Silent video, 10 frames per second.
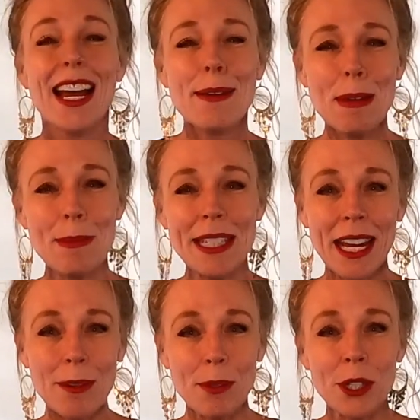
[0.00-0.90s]
I'm Amy
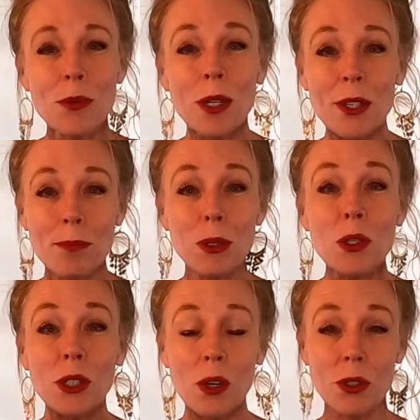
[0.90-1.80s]
Stockberger, one of the
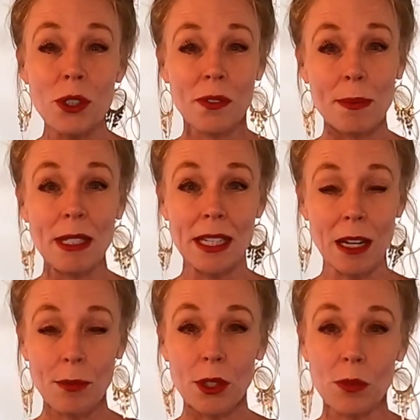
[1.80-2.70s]
broker owners of Amy
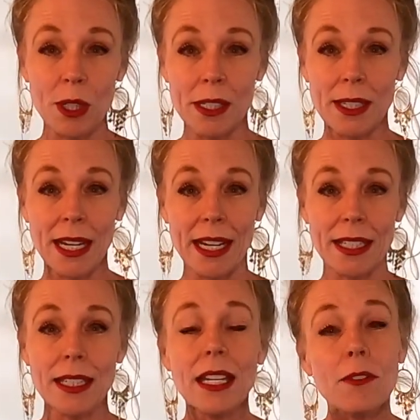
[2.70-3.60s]
Stockberger Real Estate.
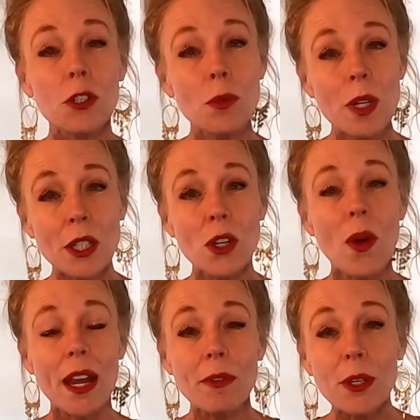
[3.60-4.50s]
If you want to know
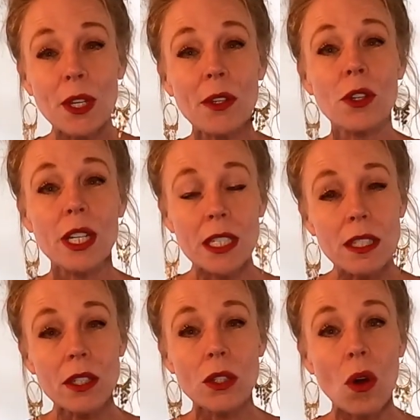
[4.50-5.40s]
everything there is
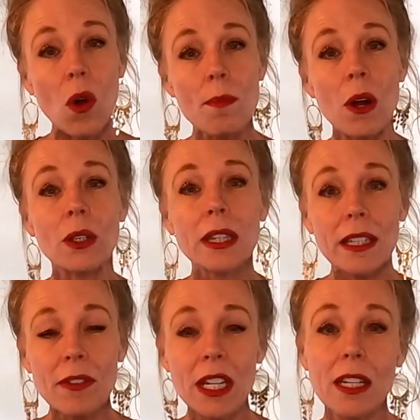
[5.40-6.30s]
to know about
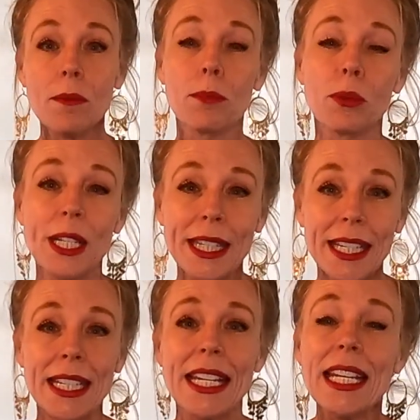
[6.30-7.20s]
living,
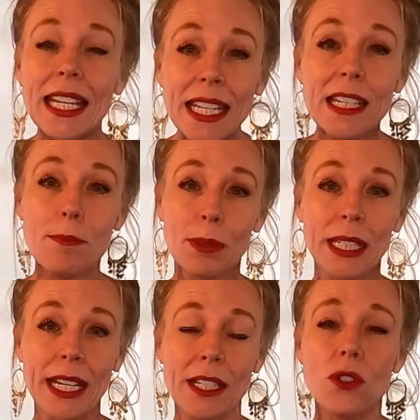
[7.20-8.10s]
breathing, eating, and
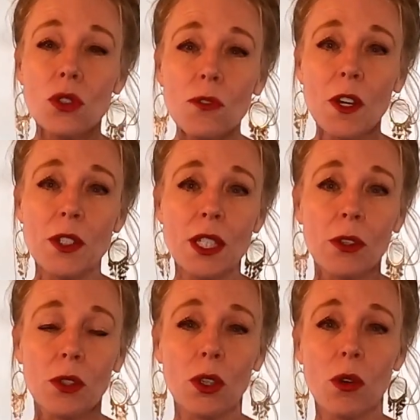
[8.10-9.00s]
playing in Sioux Falls,
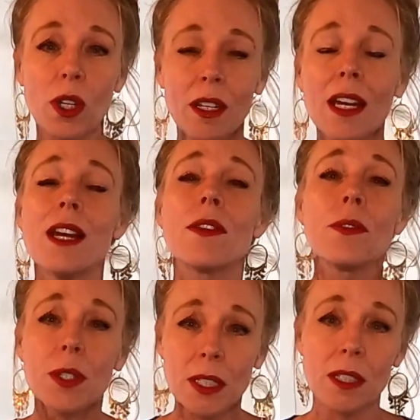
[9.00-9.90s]
South Dakota,
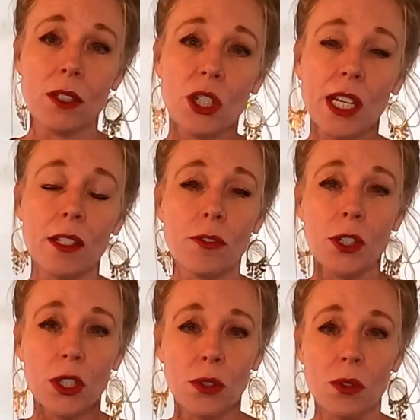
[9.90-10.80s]
then this is the channel
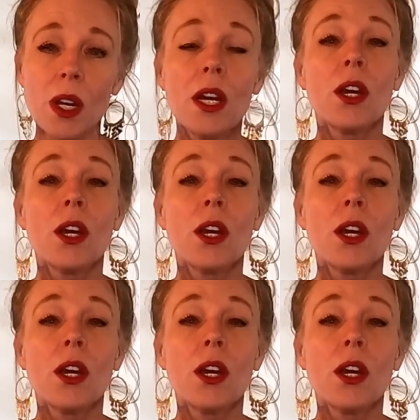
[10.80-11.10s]
for you.